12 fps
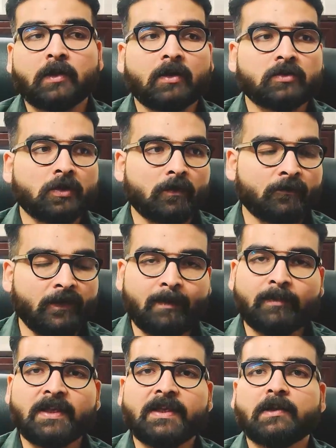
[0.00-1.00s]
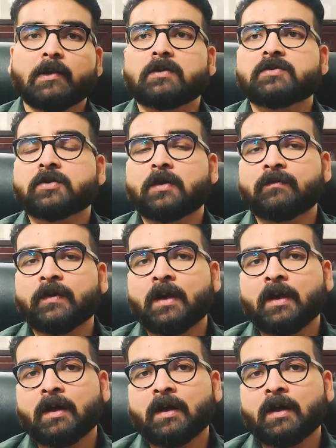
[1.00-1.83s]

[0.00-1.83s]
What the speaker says: loss of family, loss of